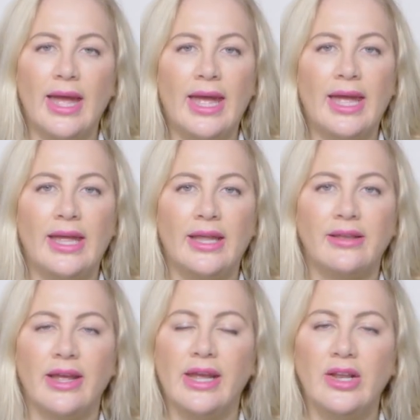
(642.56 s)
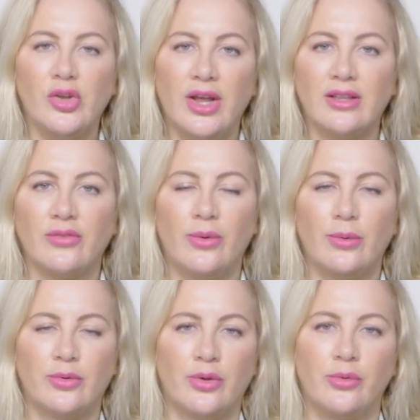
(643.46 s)
And AHAs have
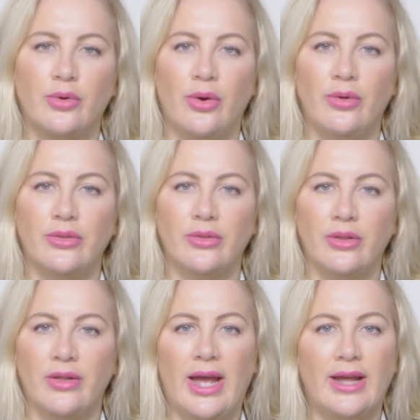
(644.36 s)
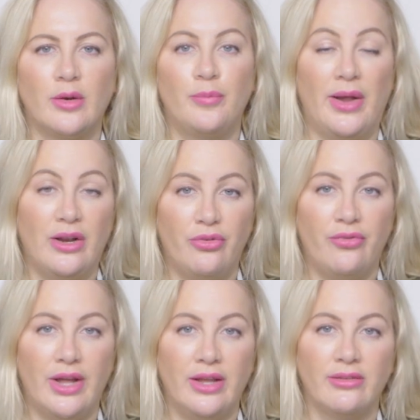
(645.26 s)
also got the added
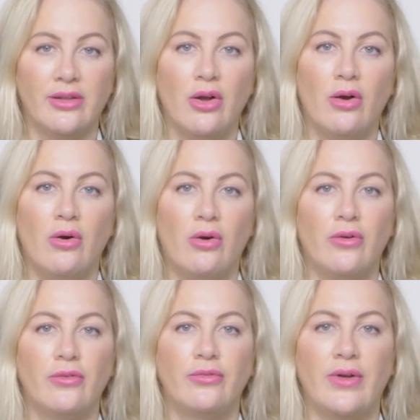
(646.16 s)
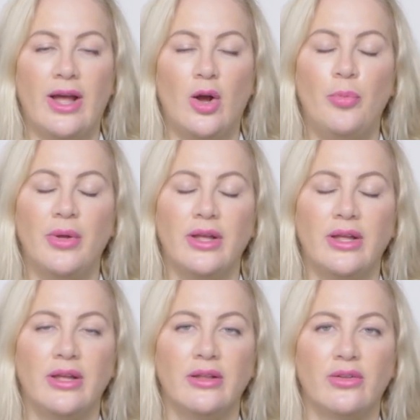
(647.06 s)
benefit of
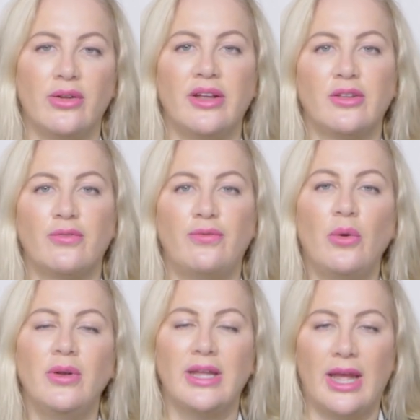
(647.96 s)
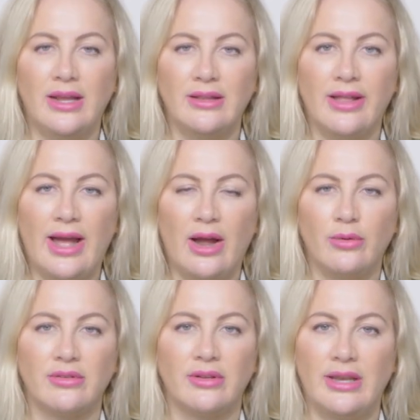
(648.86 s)
helping to exfoliate the
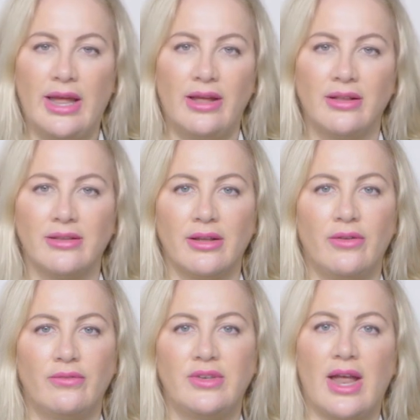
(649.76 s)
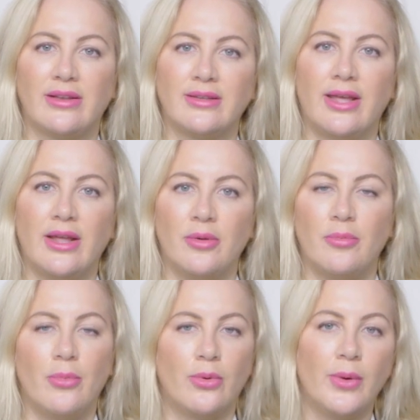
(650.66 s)
outer layers of dead skin
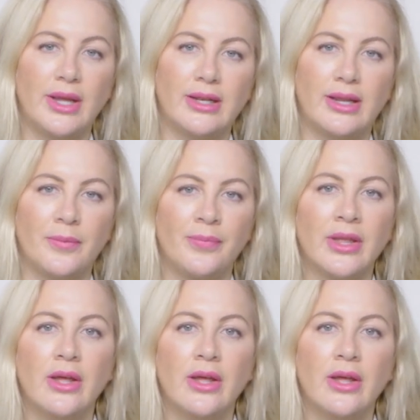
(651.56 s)
more quickly.